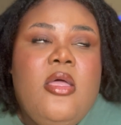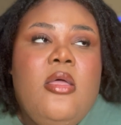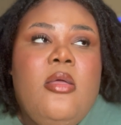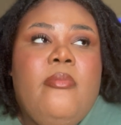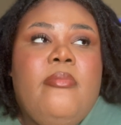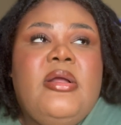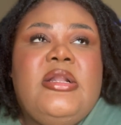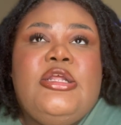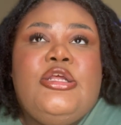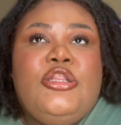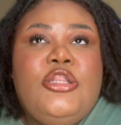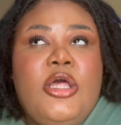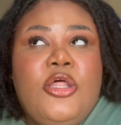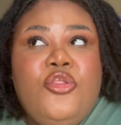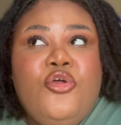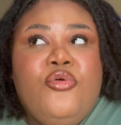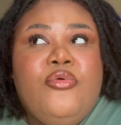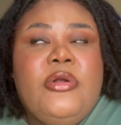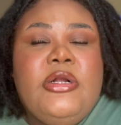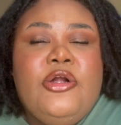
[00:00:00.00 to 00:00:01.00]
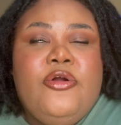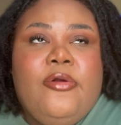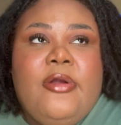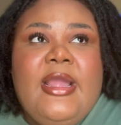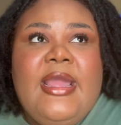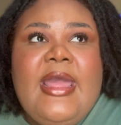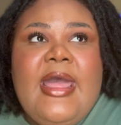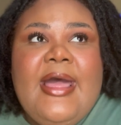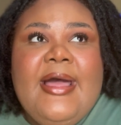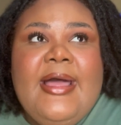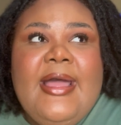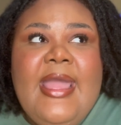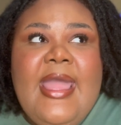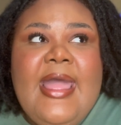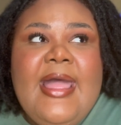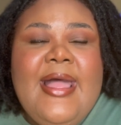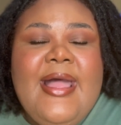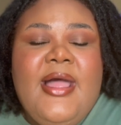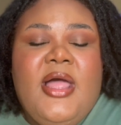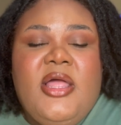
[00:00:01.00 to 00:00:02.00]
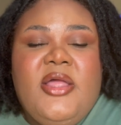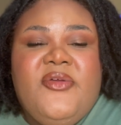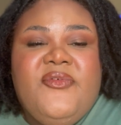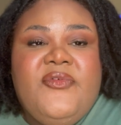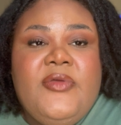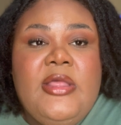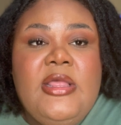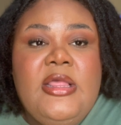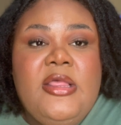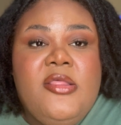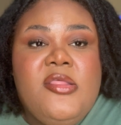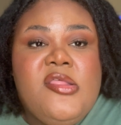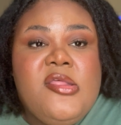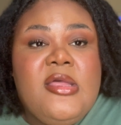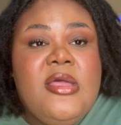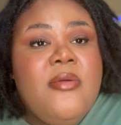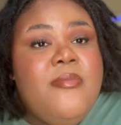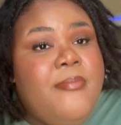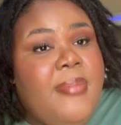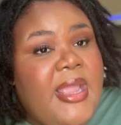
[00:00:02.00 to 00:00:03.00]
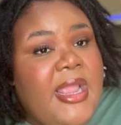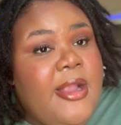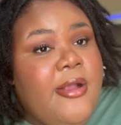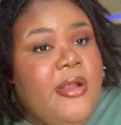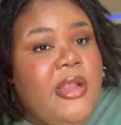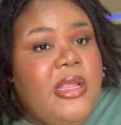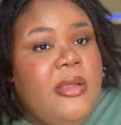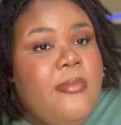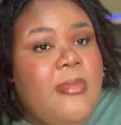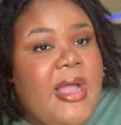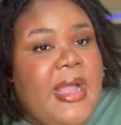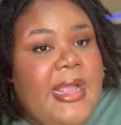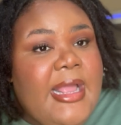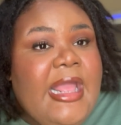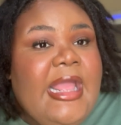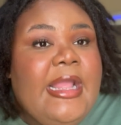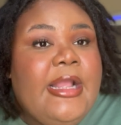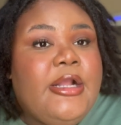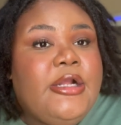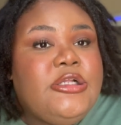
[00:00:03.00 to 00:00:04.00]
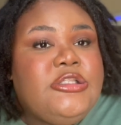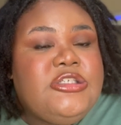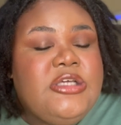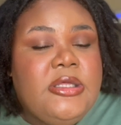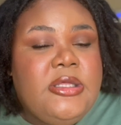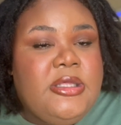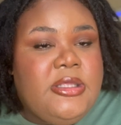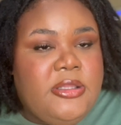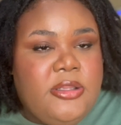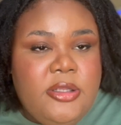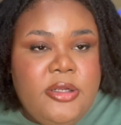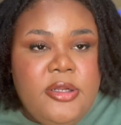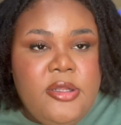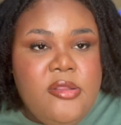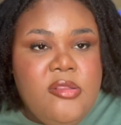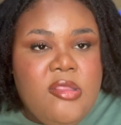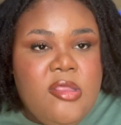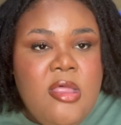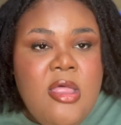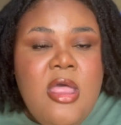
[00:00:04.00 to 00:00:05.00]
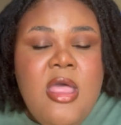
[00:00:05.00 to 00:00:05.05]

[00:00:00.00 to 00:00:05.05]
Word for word: But another regret I have is comparing my hair to others.